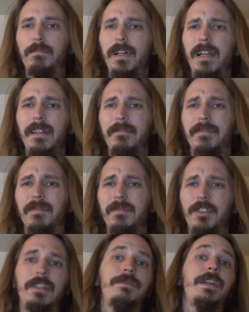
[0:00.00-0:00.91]
But
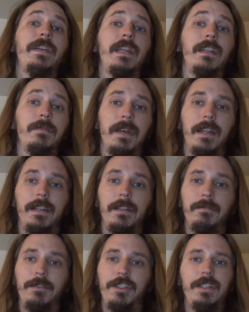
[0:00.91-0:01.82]
she's very independent.
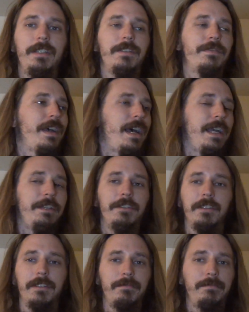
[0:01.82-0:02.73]
She's fine
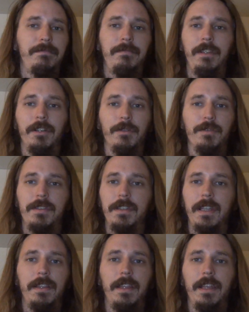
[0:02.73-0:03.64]
just, you know,
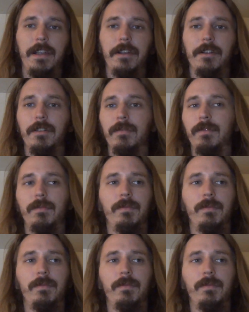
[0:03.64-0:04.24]
sitting there,